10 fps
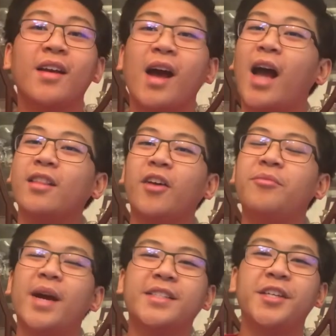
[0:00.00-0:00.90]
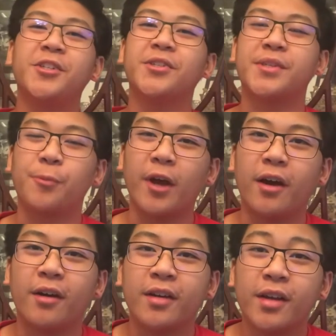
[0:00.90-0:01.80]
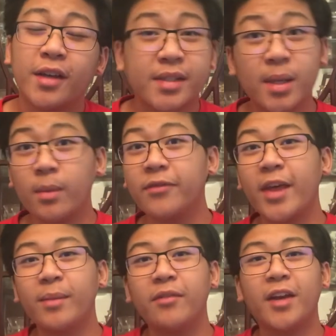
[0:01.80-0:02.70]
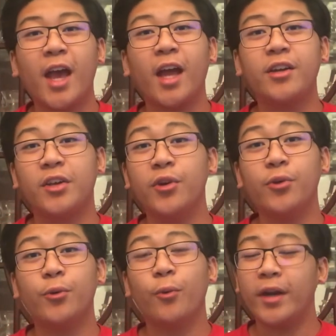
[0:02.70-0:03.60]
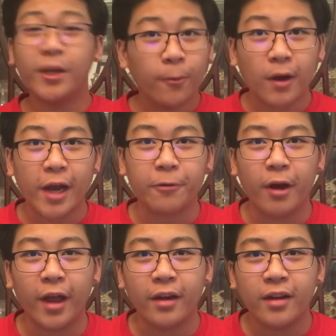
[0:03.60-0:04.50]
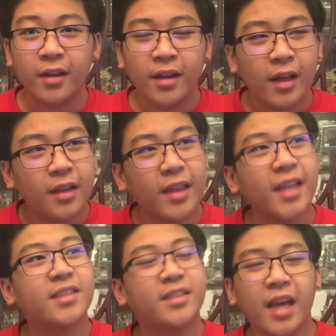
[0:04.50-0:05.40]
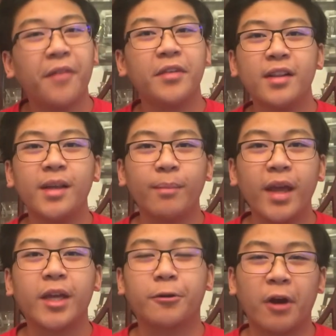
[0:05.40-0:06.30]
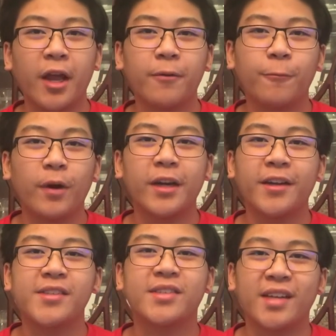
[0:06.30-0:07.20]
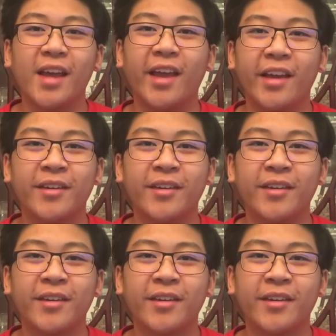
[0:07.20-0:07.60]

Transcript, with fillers: I love my teachers as well. Some of them even had you when you were at Grant. They definitely make Grant what it is today.